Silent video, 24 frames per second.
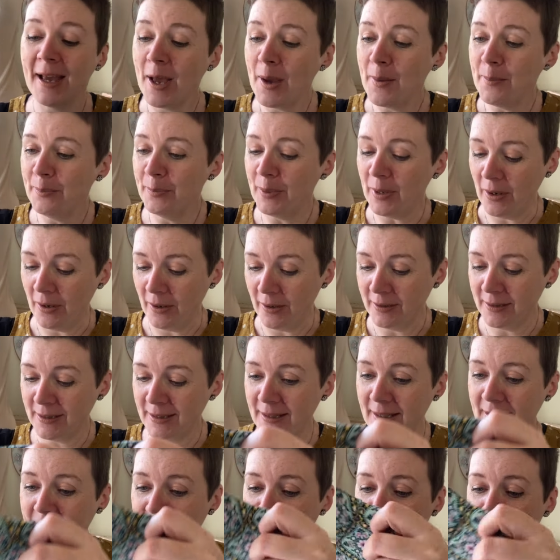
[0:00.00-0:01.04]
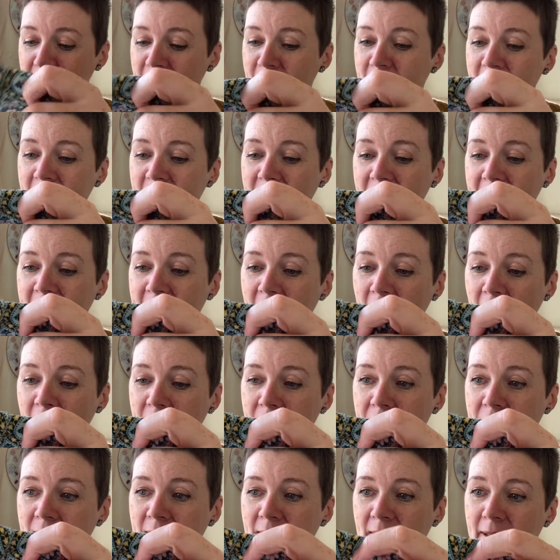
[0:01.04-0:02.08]
But it's a really
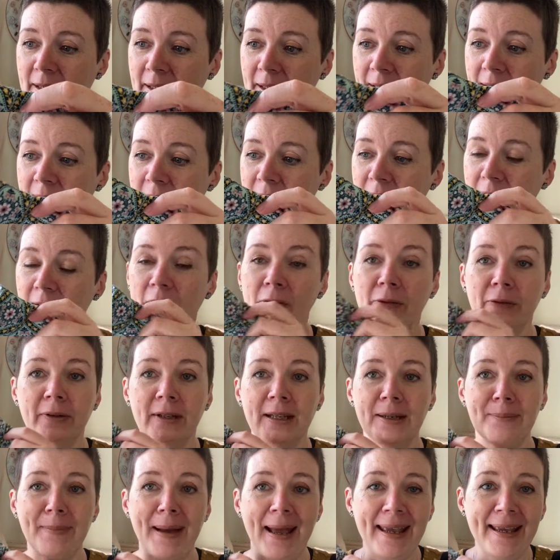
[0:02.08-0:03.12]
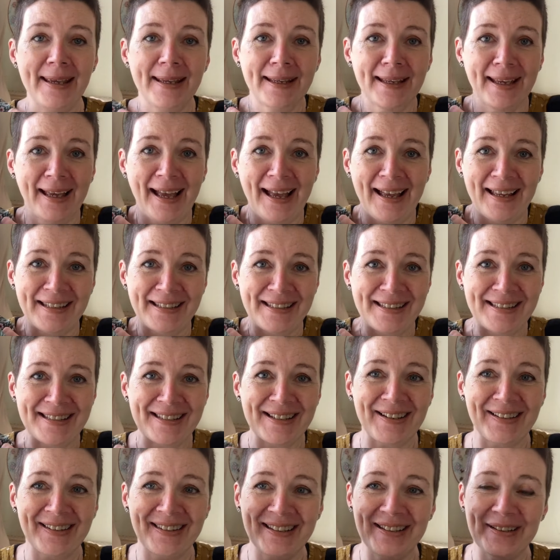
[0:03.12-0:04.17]
cozy, lovely make, and I
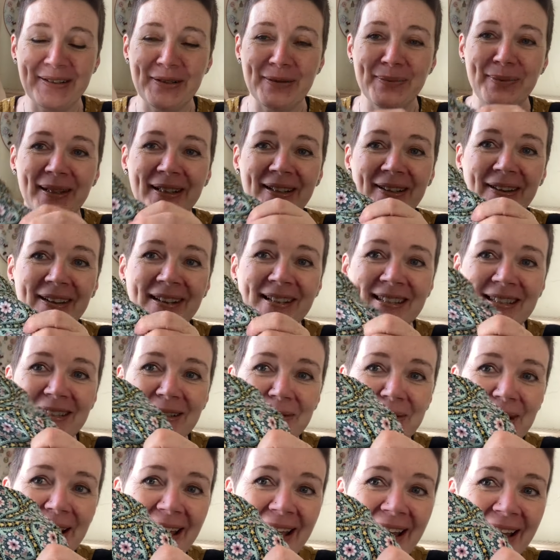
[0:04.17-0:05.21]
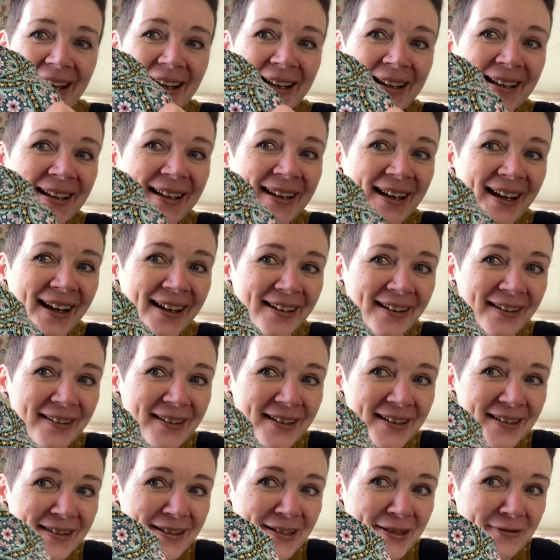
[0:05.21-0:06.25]
think it would be nice to wear. And I think
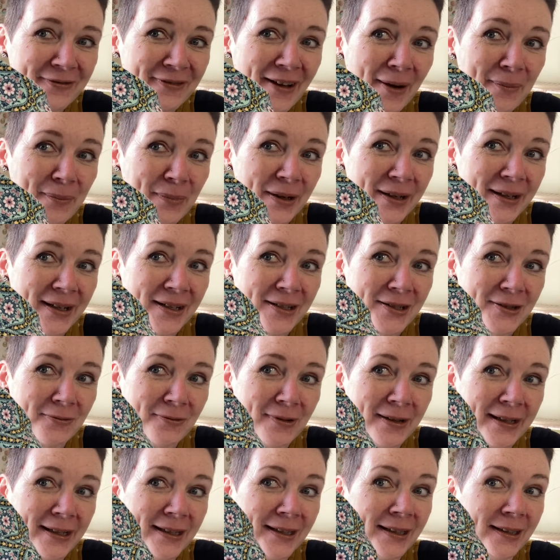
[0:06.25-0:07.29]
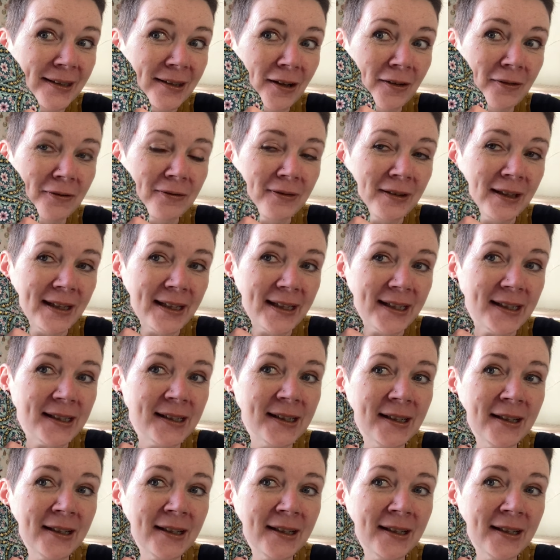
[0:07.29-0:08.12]
this fabric is really lovely.